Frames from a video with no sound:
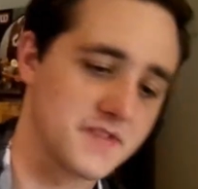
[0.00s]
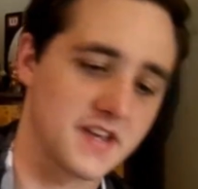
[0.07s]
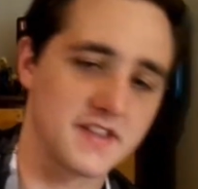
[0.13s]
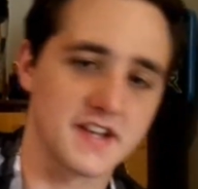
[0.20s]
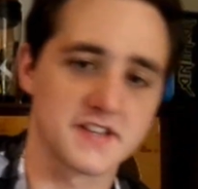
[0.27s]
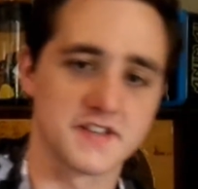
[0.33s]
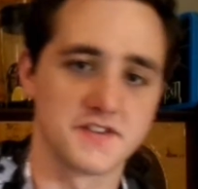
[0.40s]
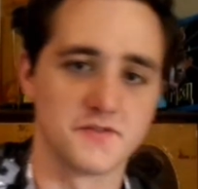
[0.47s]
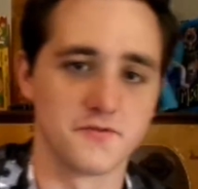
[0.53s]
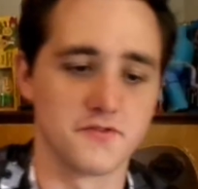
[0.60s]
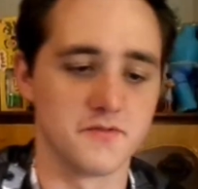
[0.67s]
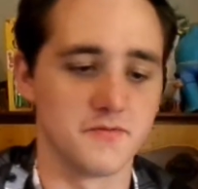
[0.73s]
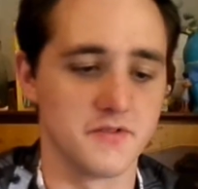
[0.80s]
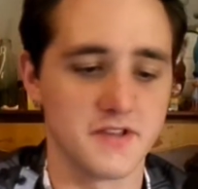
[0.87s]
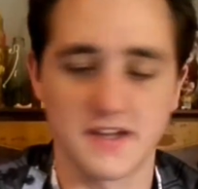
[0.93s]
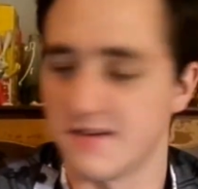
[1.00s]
I think it's adorable.